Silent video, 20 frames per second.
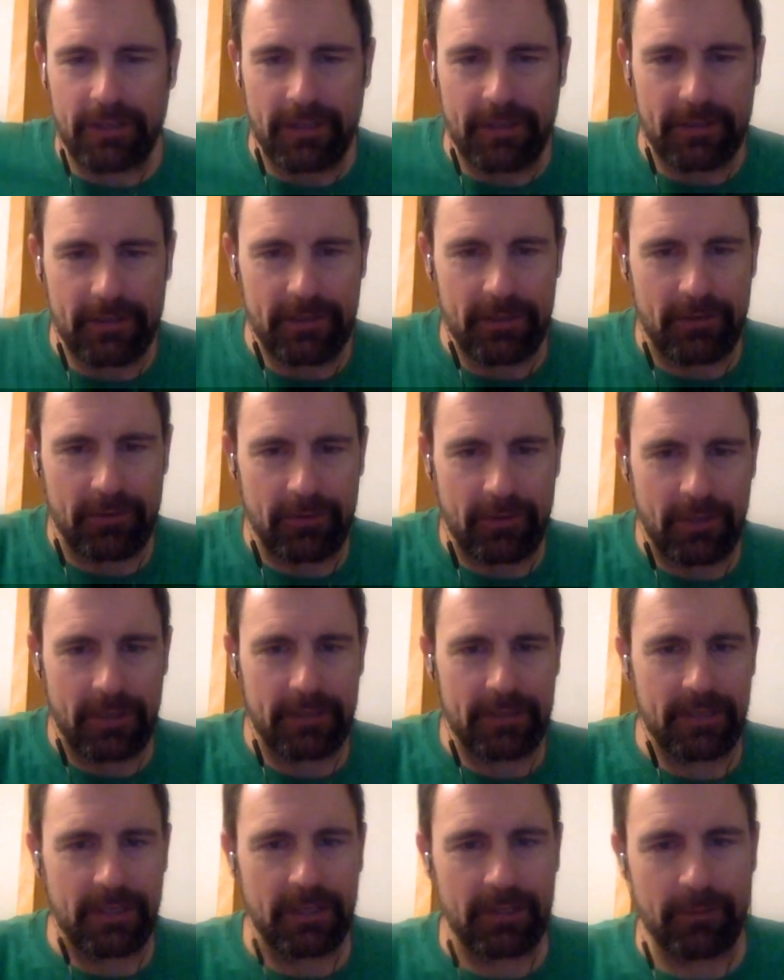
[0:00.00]
and you know,
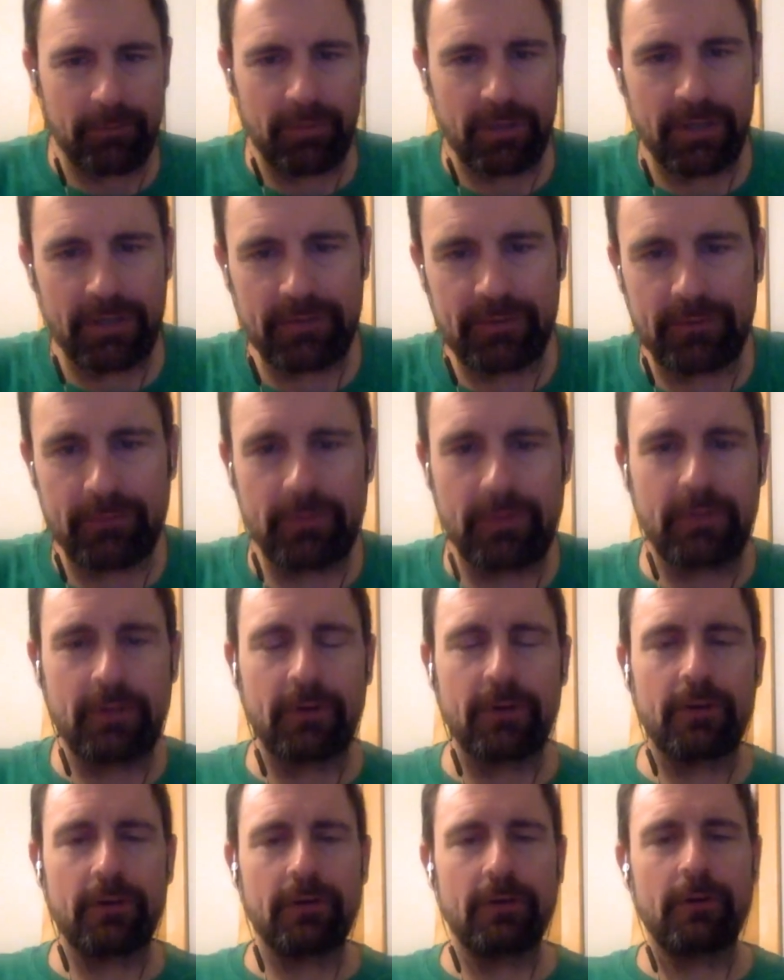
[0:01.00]
can take the place of
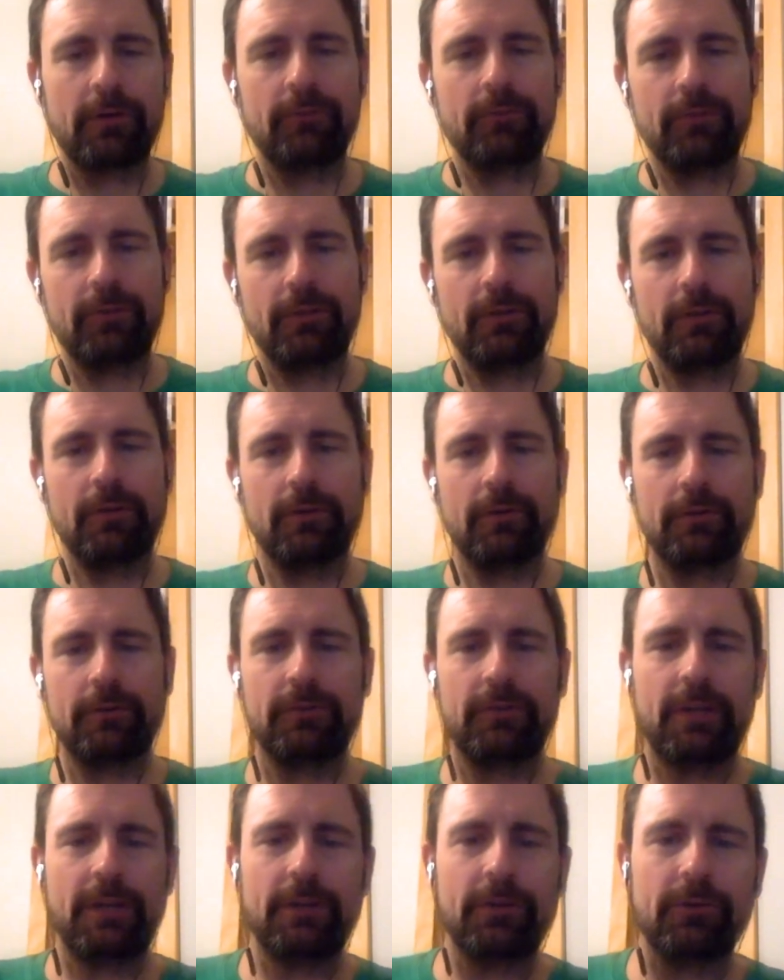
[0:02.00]
the
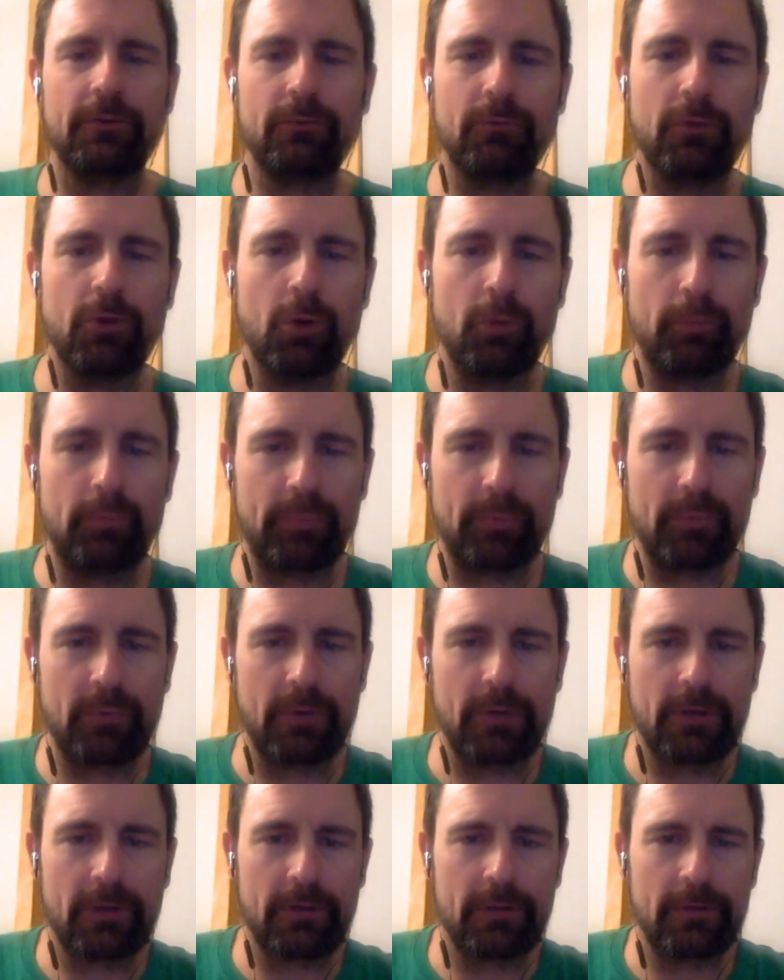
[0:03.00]
standard rope
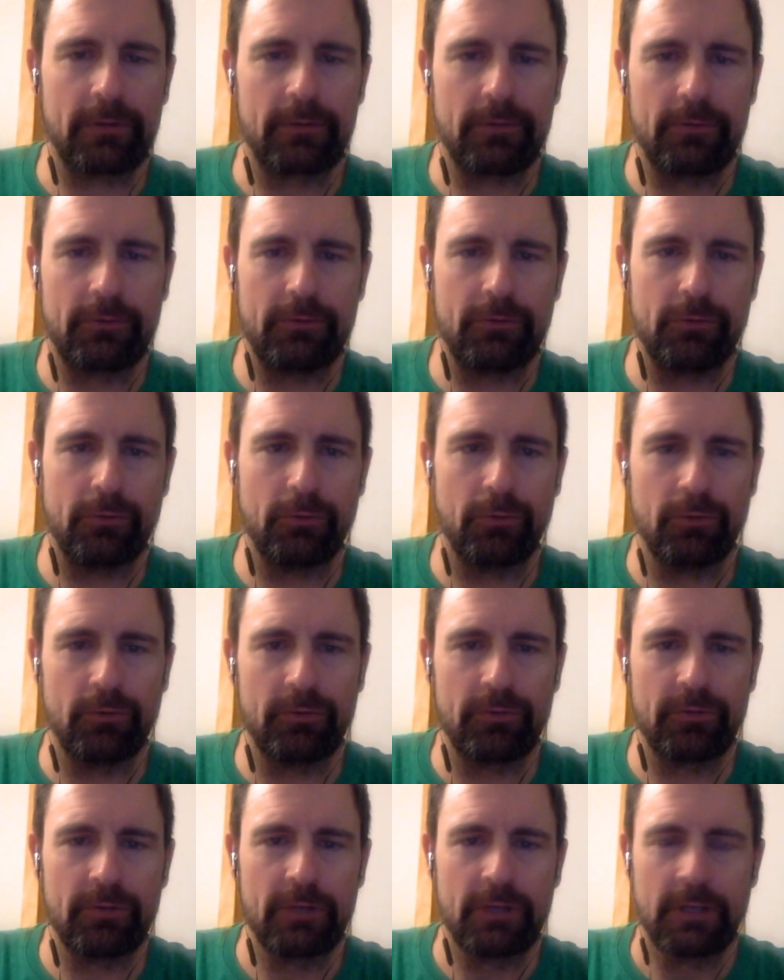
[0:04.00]

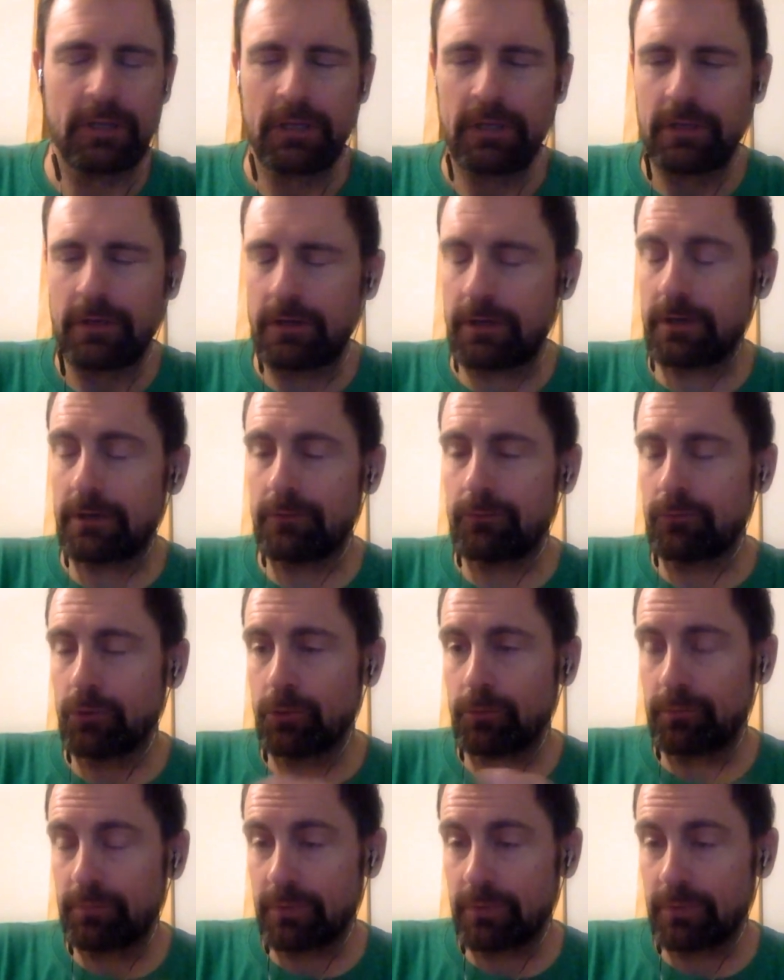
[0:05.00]
tools, rope